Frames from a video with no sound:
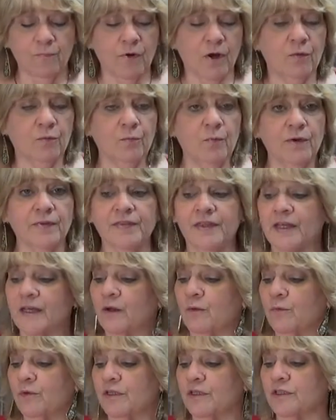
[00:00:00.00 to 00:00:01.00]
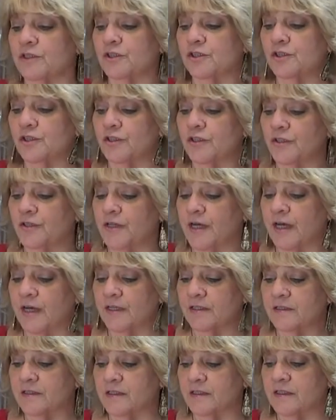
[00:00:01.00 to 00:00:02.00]
one thing I wanted to show you
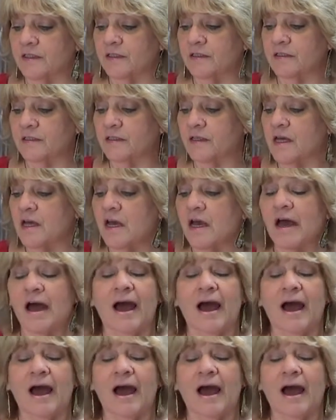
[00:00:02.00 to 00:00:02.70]
guys is